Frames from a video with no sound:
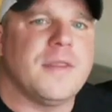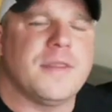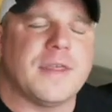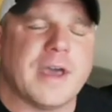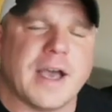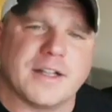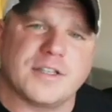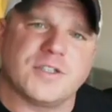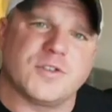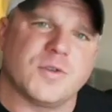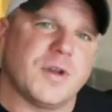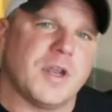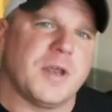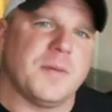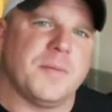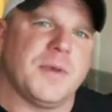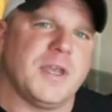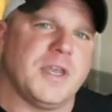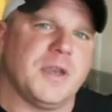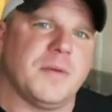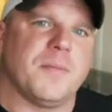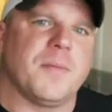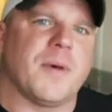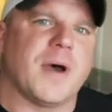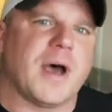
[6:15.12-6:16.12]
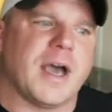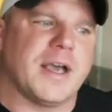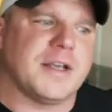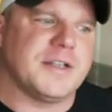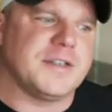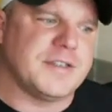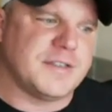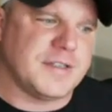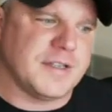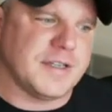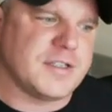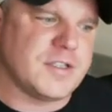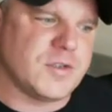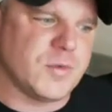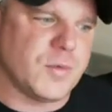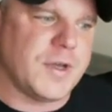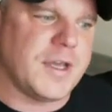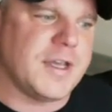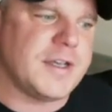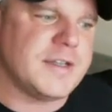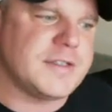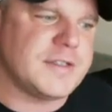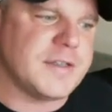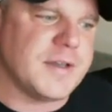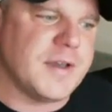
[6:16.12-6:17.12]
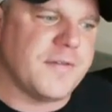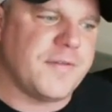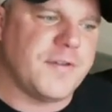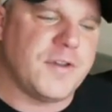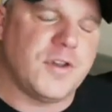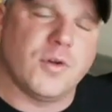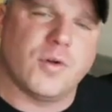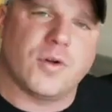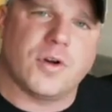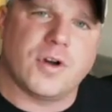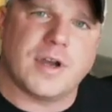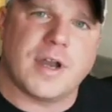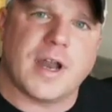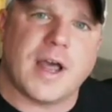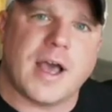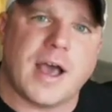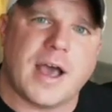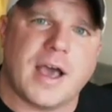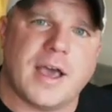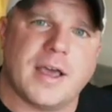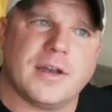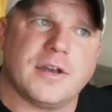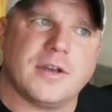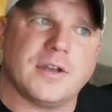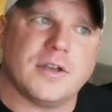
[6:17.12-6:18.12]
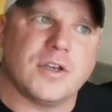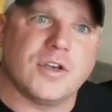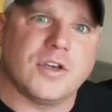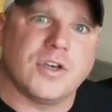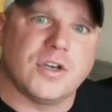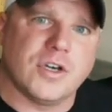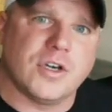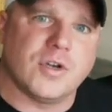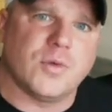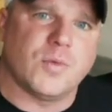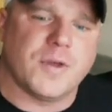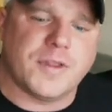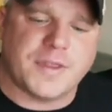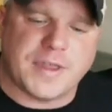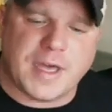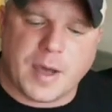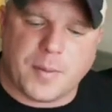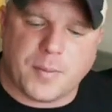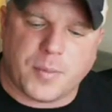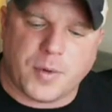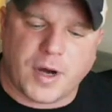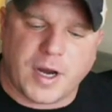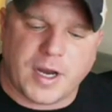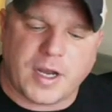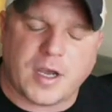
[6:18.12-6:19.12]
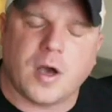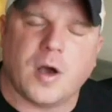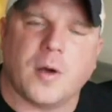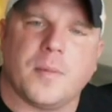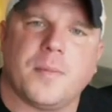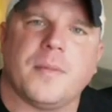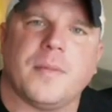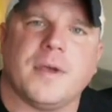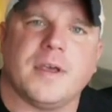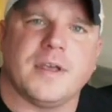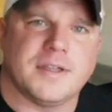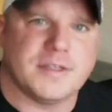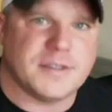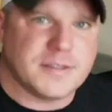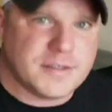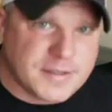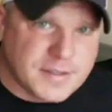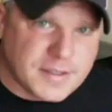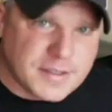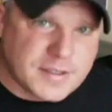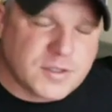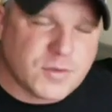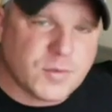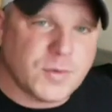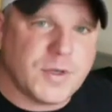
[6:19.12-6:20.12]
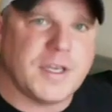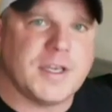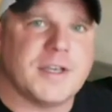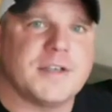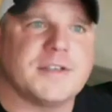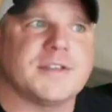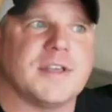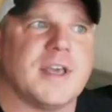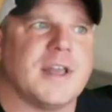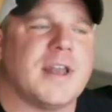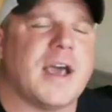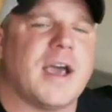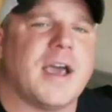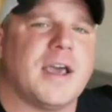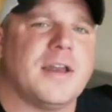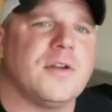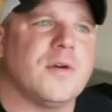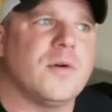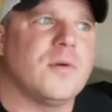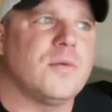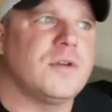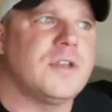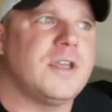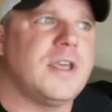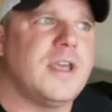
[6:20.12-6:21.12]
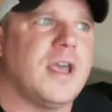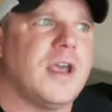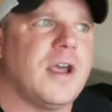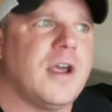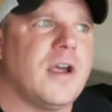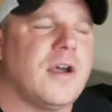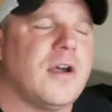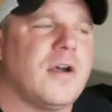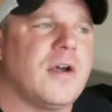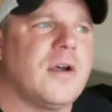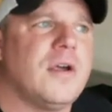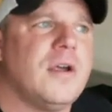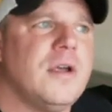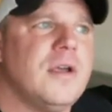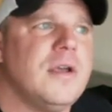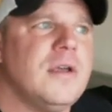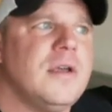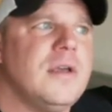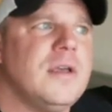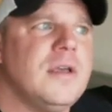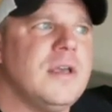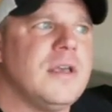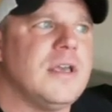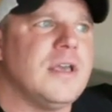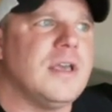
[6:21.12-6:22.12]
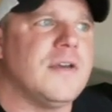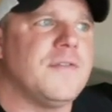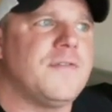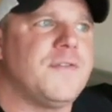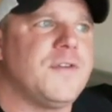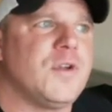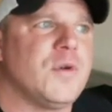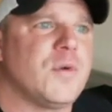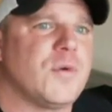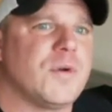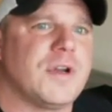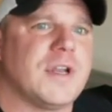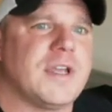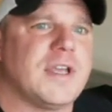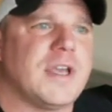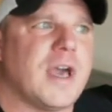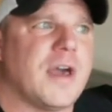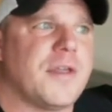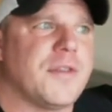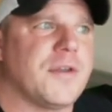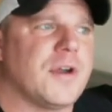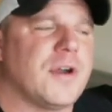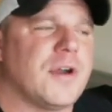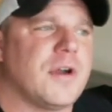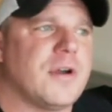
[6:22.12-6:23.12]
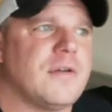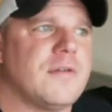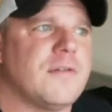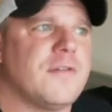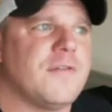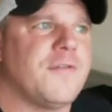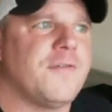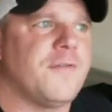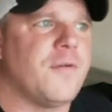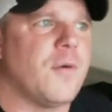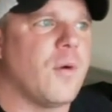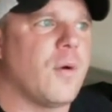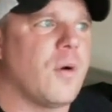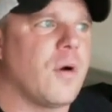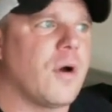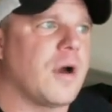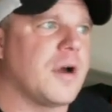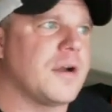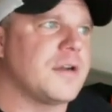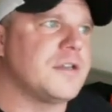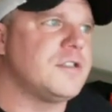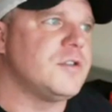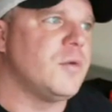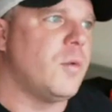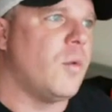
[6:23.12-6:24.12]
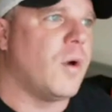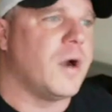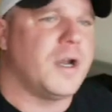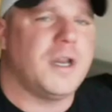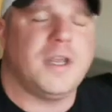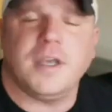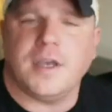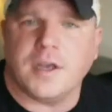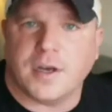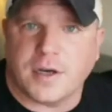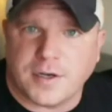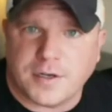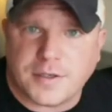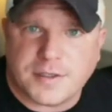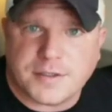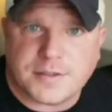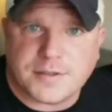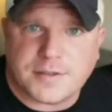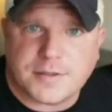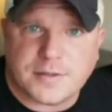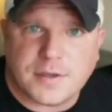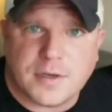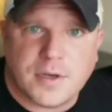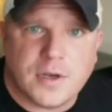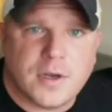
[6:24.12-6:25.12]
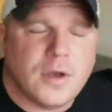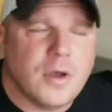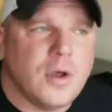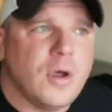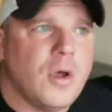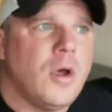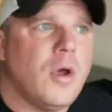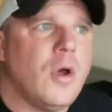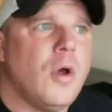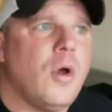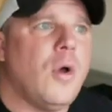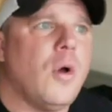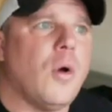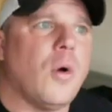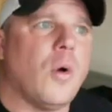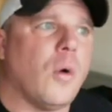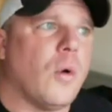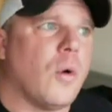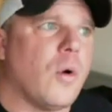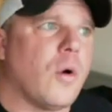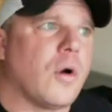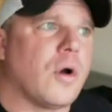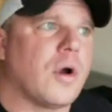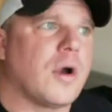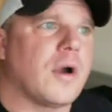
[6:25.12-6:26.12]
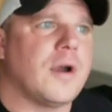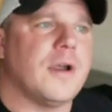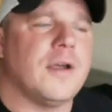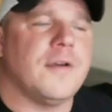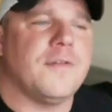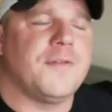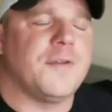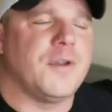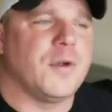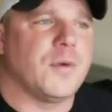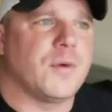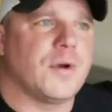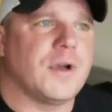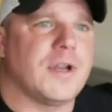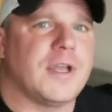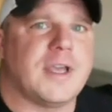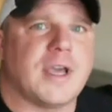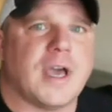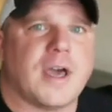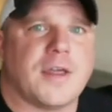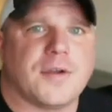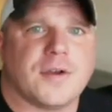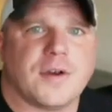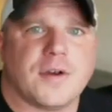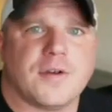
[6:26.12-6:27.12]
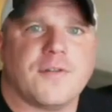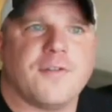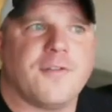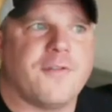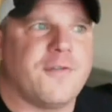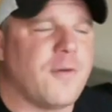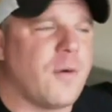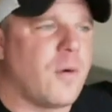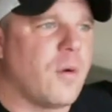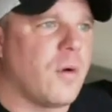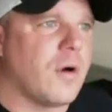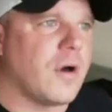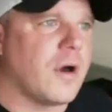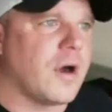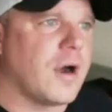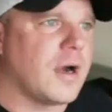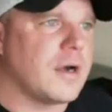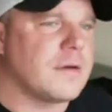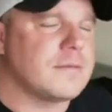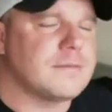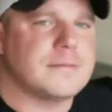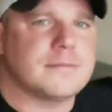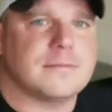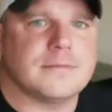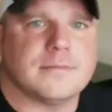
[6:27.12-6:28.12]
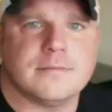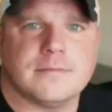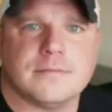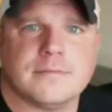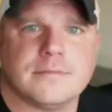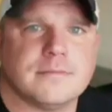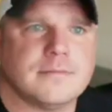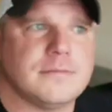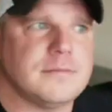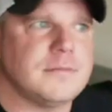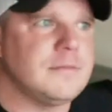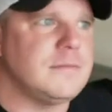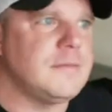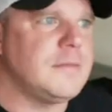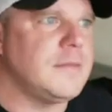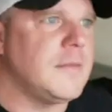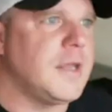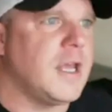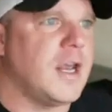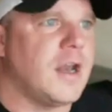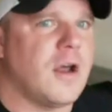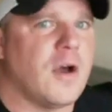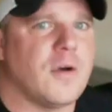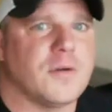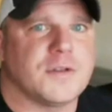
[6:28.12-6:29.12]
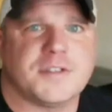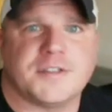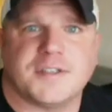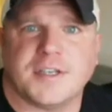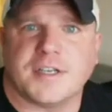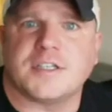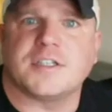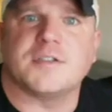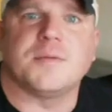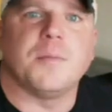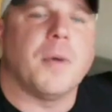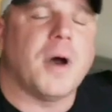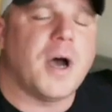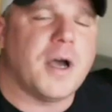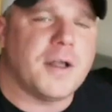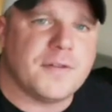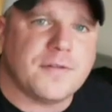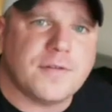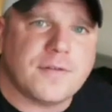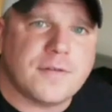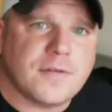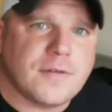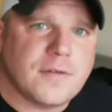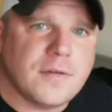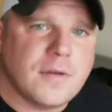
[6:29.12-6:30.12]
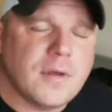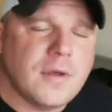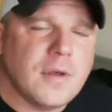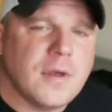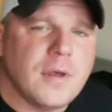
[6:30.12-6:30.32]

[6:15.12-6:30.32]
That's what I mean by 6 weeks. If you're not good with that breakup in 6 weeks, and I don't care if you were together for 20 years or if you were together for, you know, 6 months,